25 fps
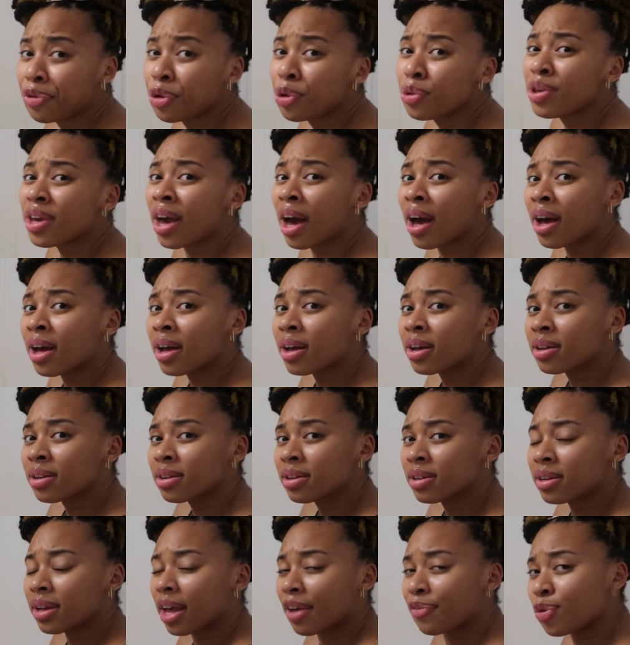If you're young,
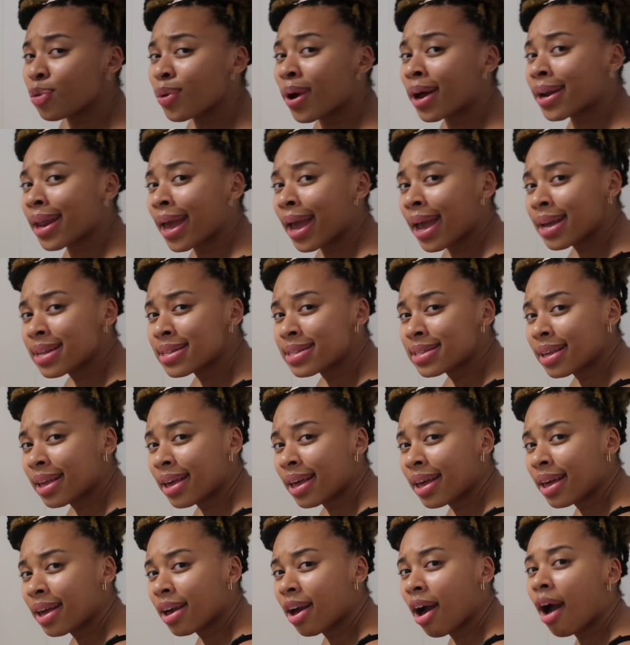if you're under
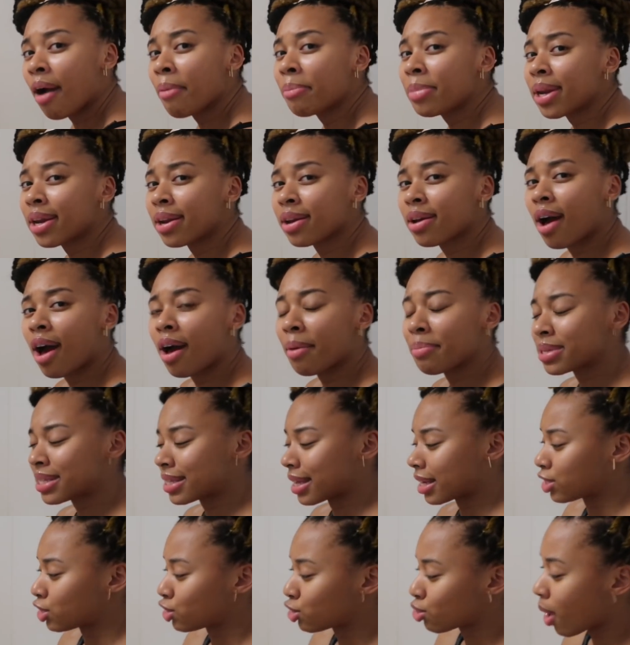18, comment in the comment
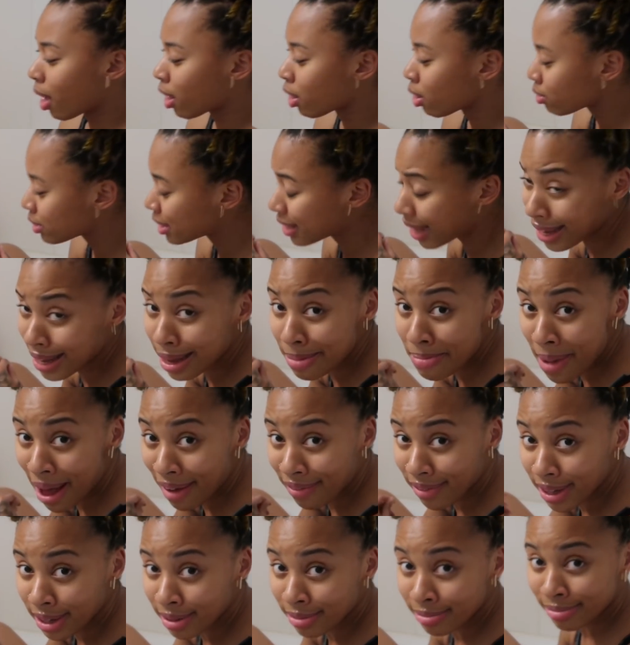section so I can go tell your
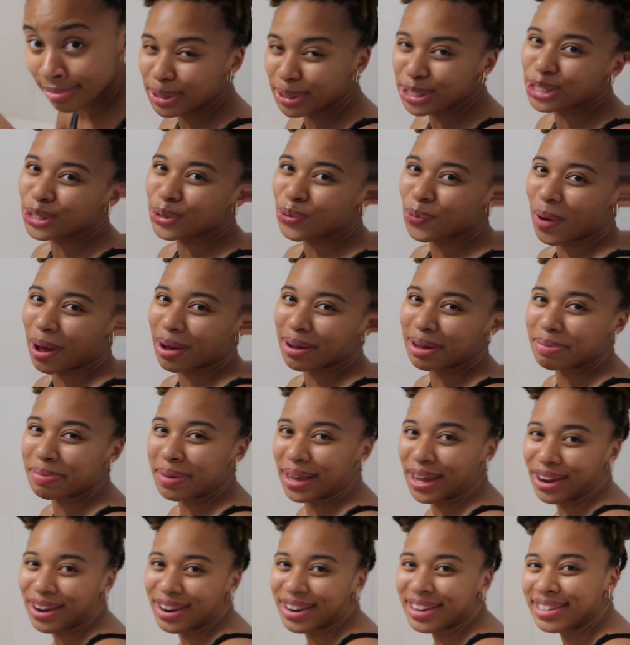mother. But you're welcome
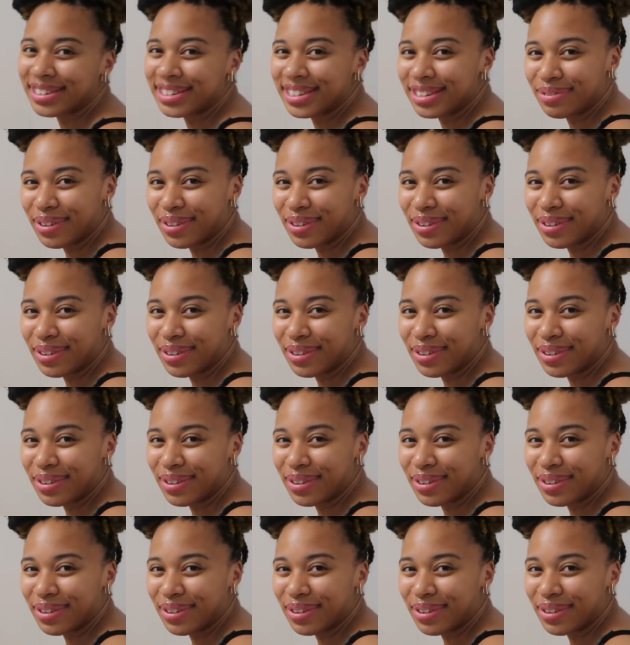here.